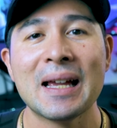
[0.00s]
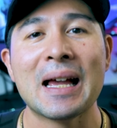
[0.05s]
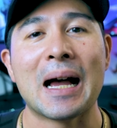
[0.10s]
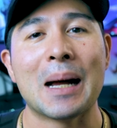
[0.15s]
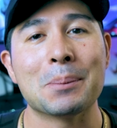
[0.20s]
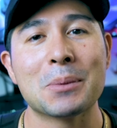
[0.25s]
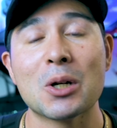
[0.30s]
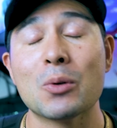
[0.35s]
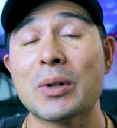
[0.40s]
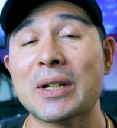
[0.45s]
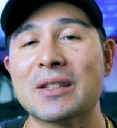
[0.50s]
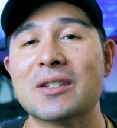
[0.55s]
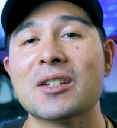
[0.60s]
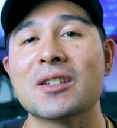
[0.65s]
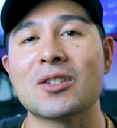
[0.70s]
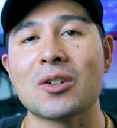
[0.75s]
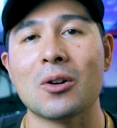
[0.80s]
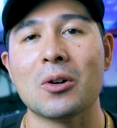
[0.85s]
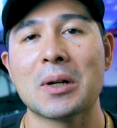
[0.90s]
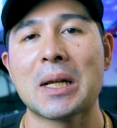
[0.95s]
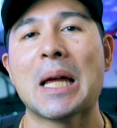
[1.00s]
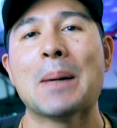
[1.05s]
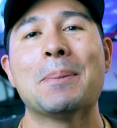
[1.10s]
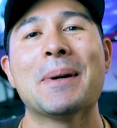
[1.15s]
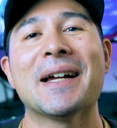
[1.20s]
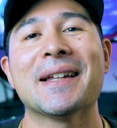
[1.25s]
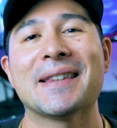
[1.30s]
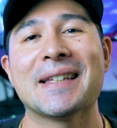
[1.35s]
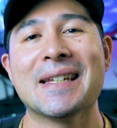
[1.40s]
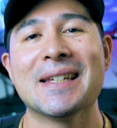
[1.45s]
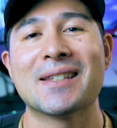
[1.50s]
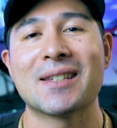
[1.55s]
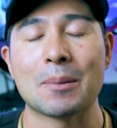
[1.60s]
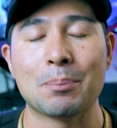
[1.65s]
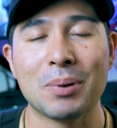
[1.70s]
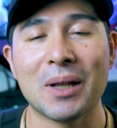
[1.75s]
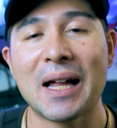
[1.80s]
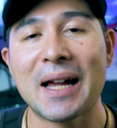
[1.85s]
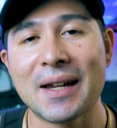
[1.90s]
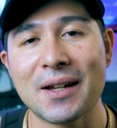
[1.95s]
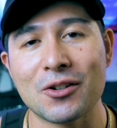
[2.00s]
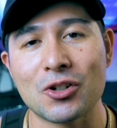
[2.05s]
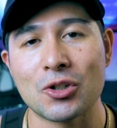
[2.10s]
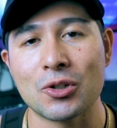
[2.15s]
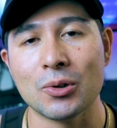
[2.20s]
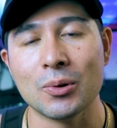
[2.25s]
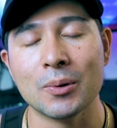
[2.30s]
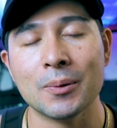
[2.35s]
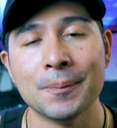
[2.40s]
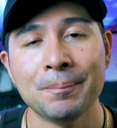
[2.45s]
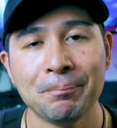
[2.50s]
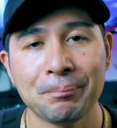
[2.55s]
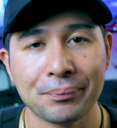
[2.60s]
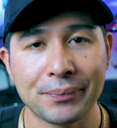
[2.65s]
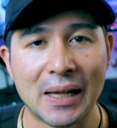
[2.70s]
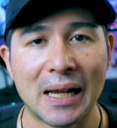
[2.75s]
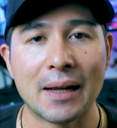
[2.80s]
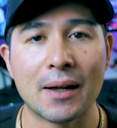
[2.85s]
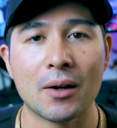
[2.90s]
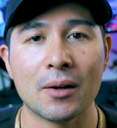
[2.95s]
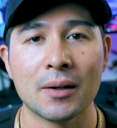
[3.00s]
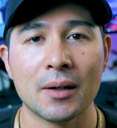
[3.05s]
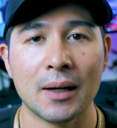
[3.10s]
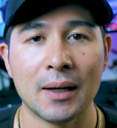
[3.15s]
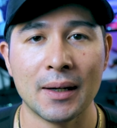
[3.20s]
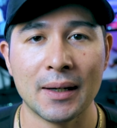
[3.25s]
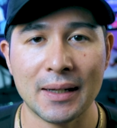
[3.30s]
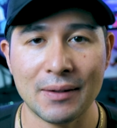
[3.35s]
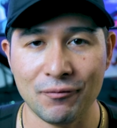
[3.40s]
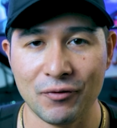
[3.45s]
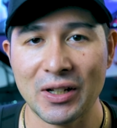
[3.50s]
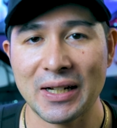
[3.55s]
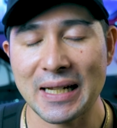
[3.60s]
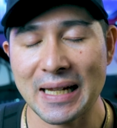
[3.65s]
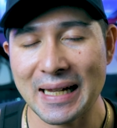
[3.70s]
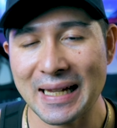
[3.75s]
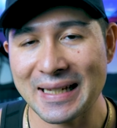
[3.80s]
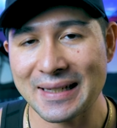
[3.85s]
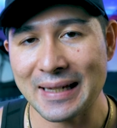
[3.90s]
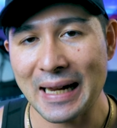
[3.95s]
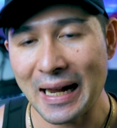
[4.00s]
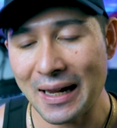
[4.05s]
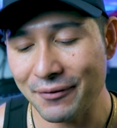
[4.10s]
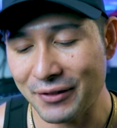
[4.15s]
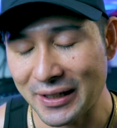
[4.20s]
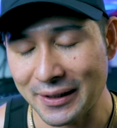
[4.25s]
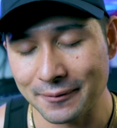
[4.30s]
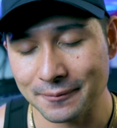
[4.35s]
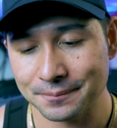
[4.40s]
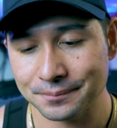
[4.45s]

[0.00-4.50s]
I'm going to talk about the supply issue that NVIDIA is having.